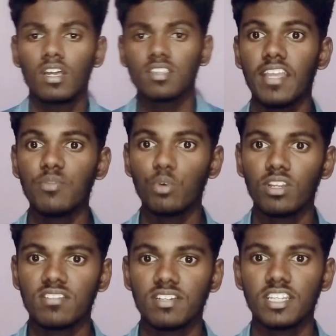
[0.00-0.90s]
Eighth one
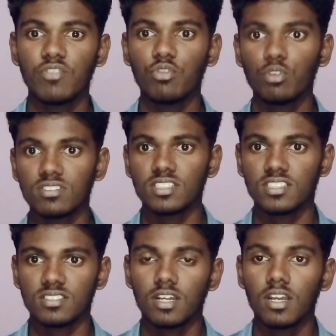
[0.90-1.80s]
is a
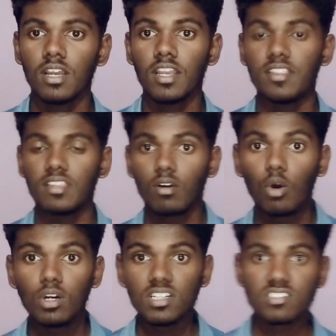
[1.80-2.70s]
diffuseness. In the
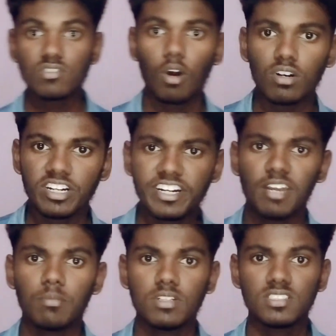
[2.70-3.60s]
context of cognitive
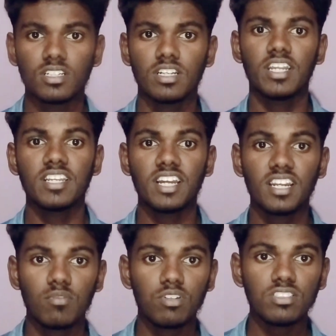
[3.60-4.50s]
dimension, it can
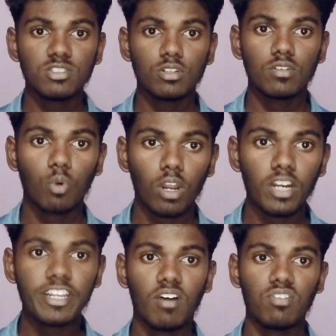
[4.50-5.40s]
refer to a
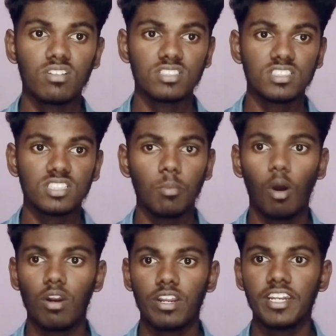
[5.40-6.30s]
quality of a system
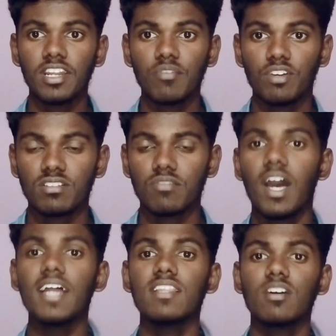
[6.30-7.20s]
or interface
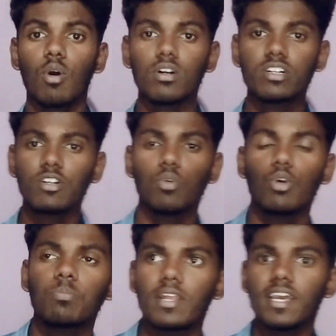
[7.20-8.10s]
where the cognitive
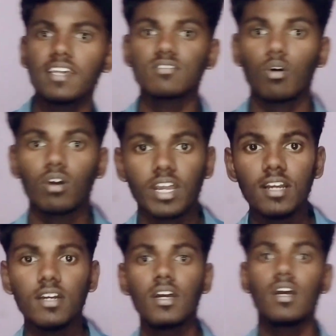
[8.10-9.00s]
load placed on
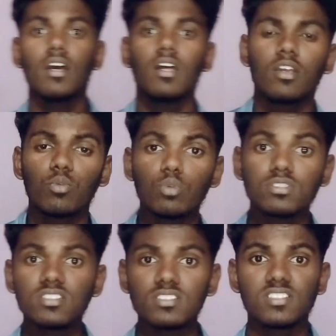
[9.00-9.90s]
a
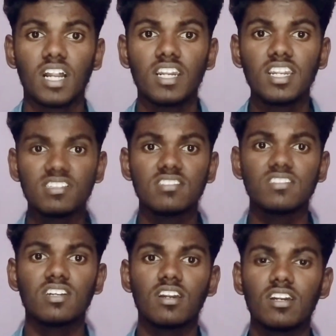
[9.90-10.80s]
user is
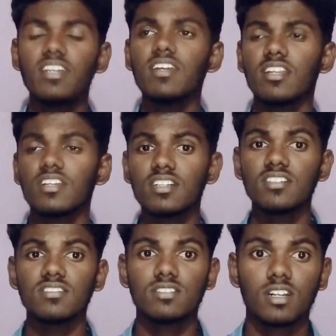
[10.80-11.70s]
unnecessarily
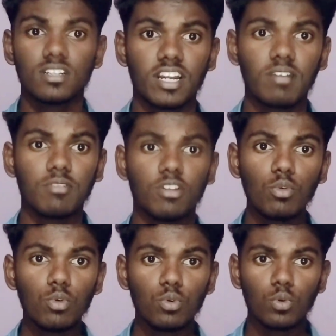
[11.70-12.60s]
increased that can
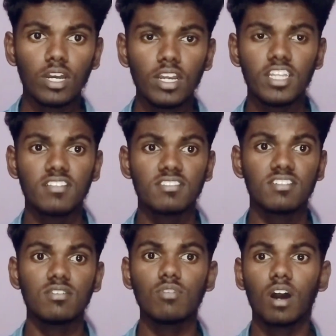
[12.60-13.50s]
due to the
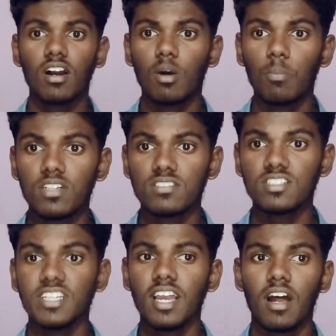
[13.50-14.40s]
excessive
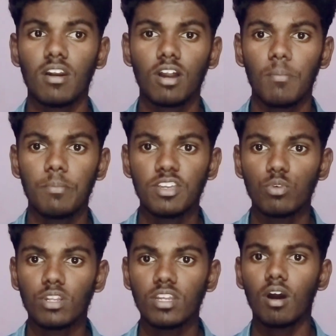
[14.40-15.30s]
complexity and
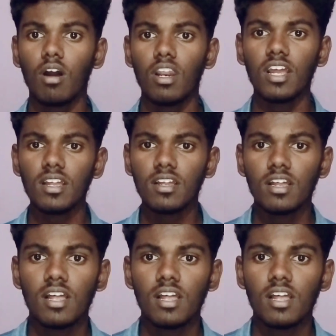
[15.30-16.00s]
ambiguity or a